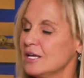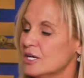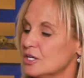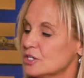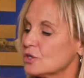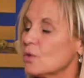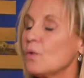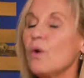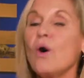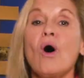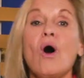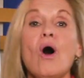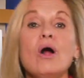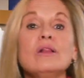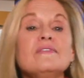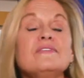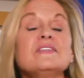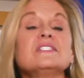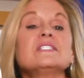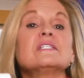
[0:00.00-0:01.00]
So all
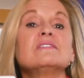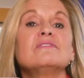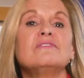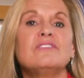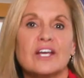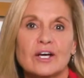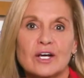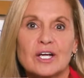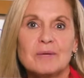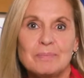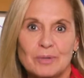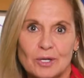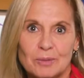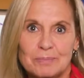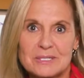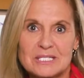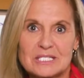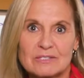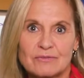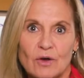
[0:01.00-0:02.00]
of this is very
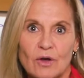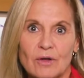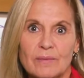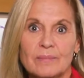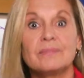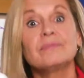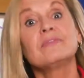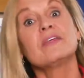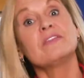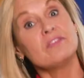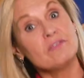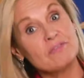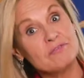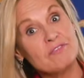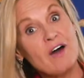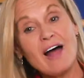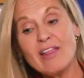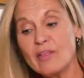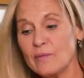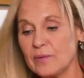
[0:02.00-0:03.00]
purposeful. Then the
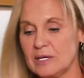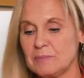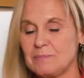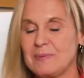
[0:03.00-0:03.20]
following